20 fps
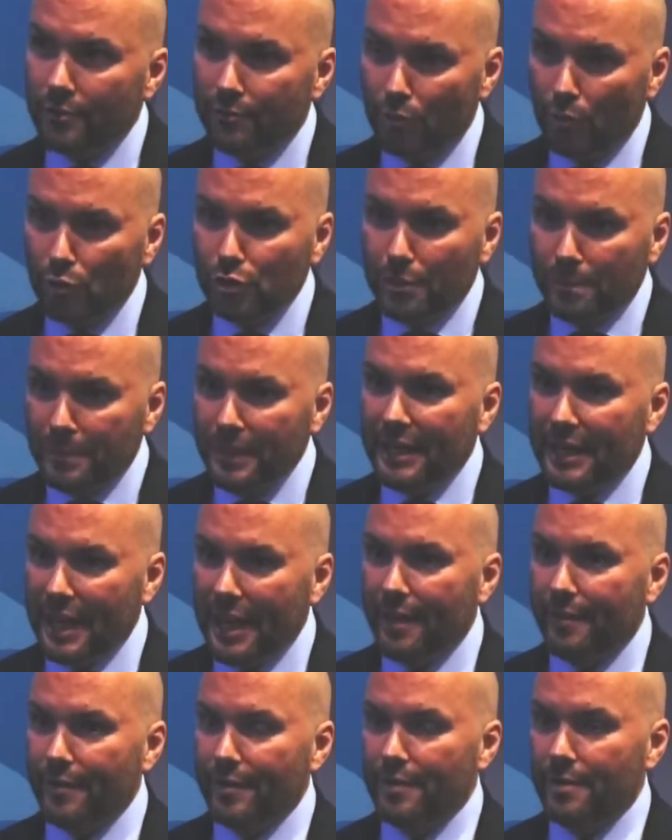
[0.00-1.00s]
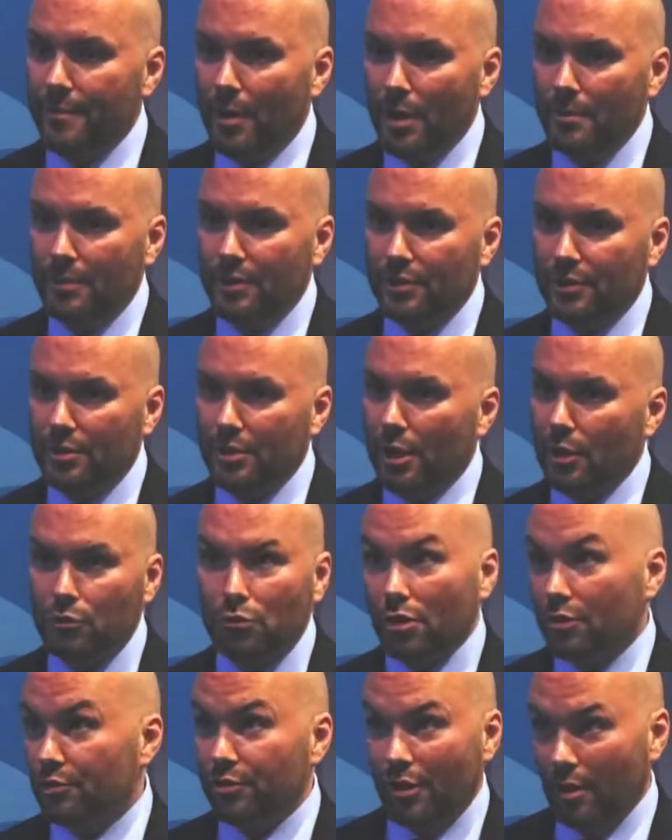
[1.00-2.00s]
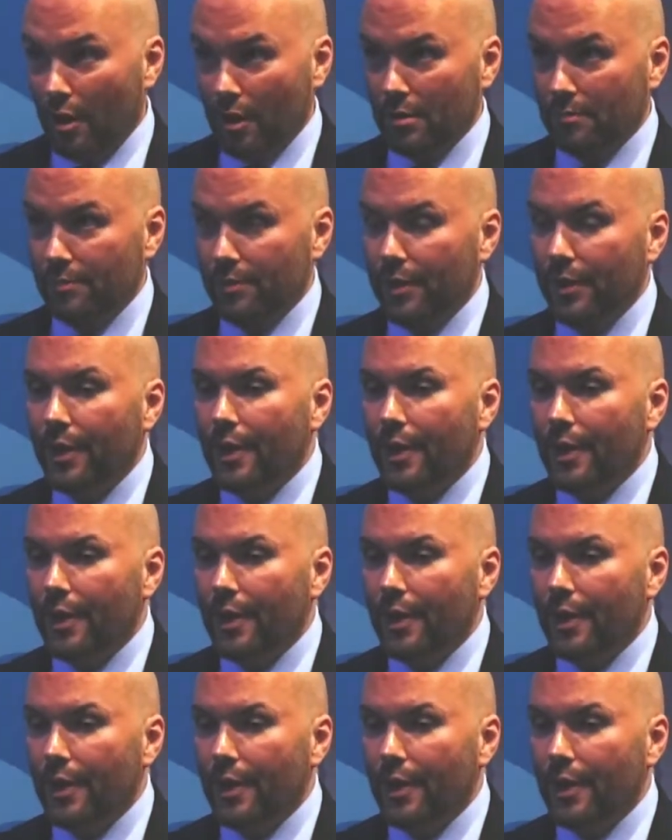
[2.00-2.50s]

Fraud's a big area at the moment across the globe.